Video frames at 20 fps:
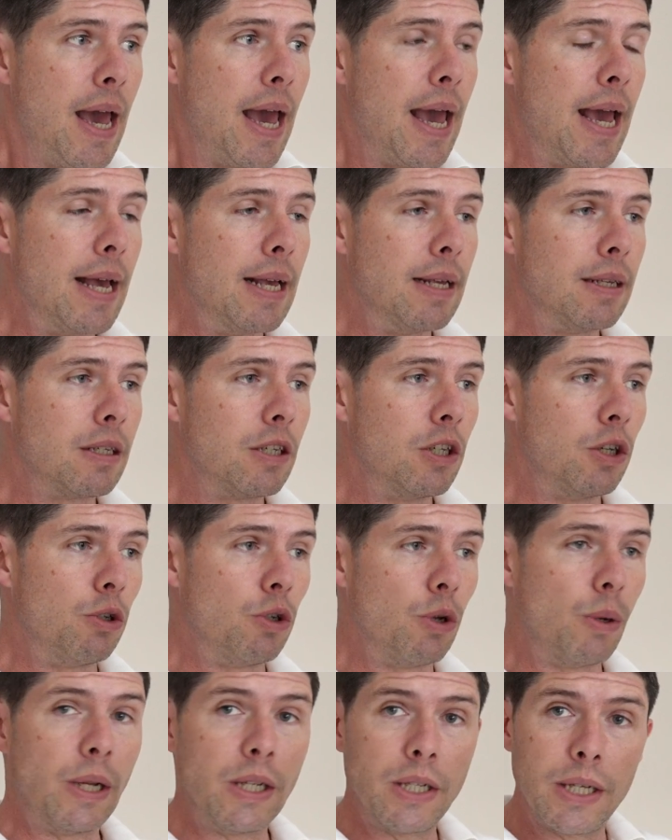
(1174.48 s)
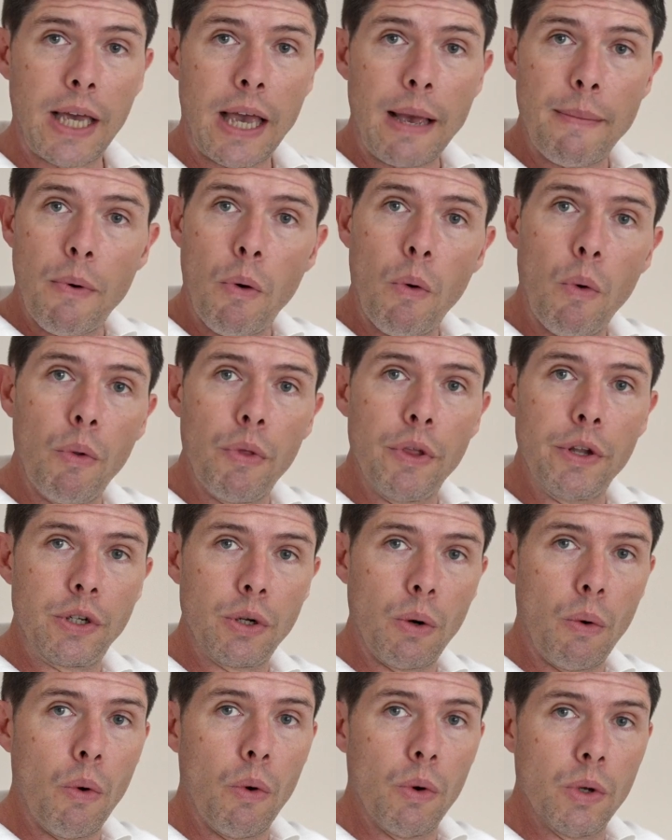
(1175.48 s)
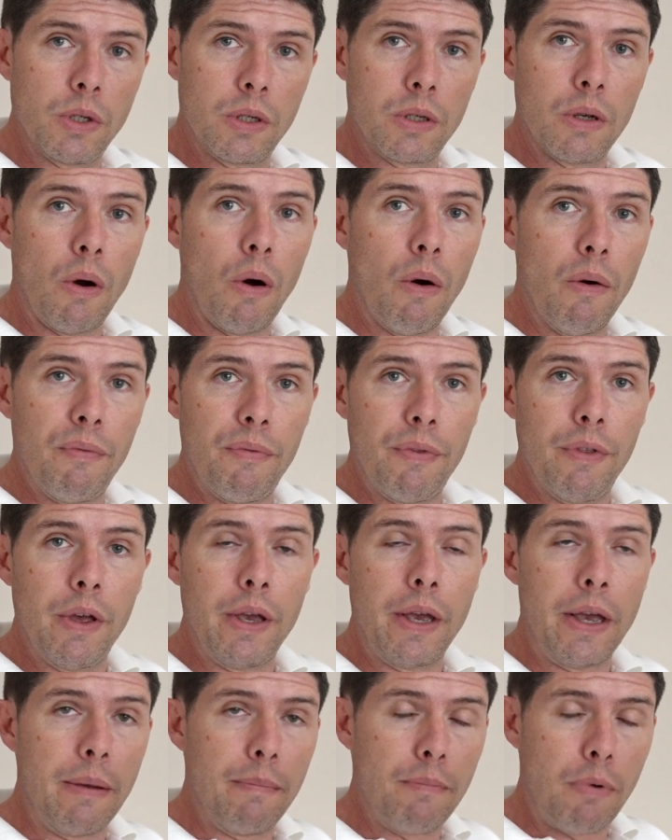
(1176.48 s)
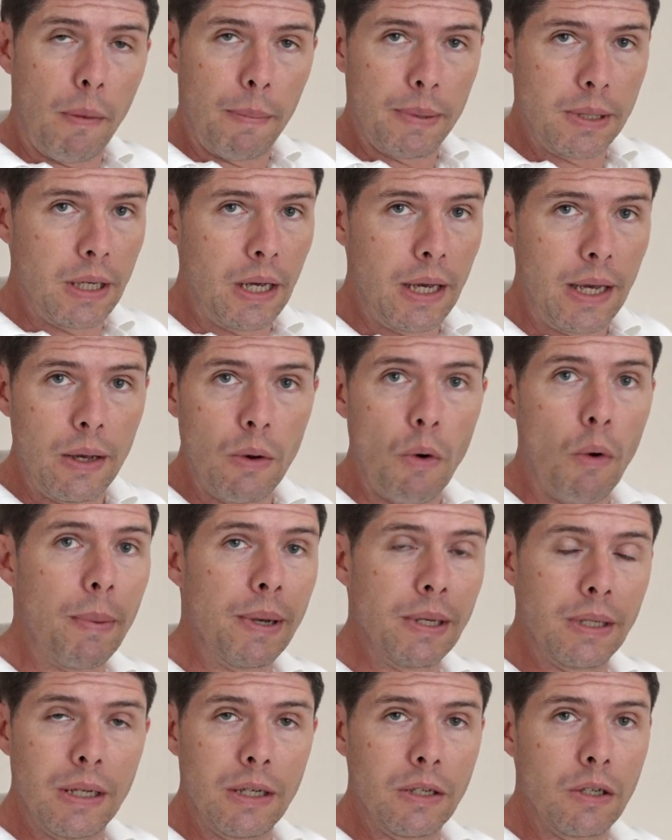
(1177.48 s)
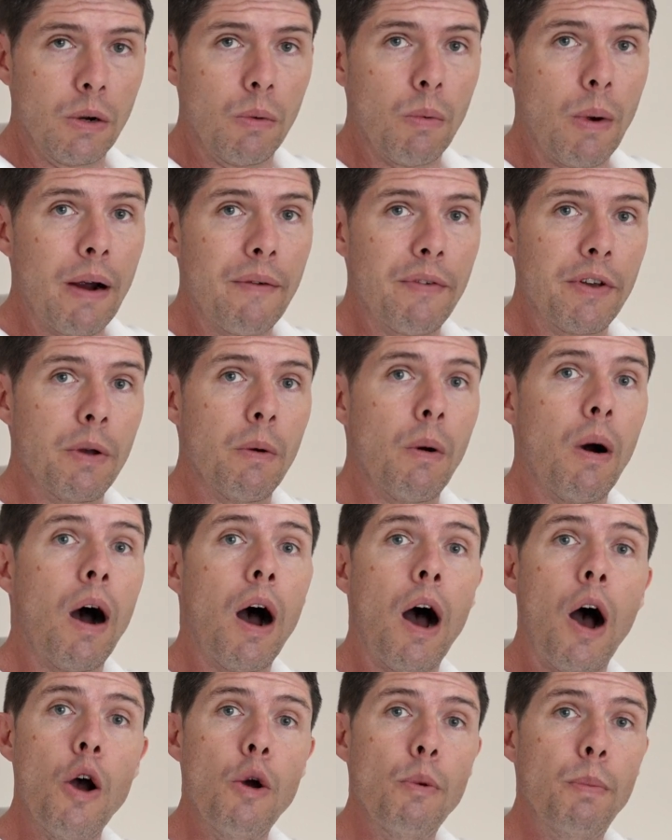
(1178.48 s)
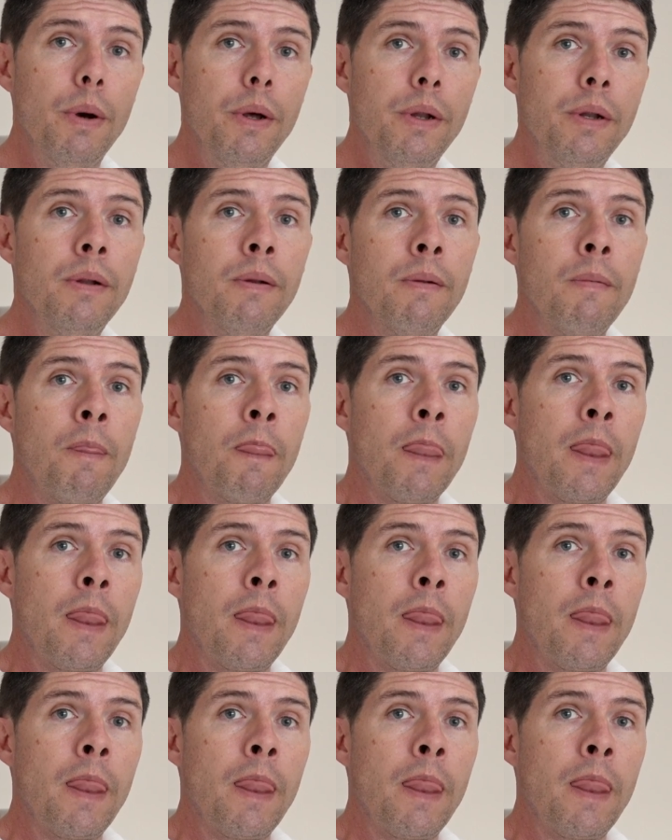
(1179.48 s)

is you do need to keep all the doors of the property or business or wherever you are open.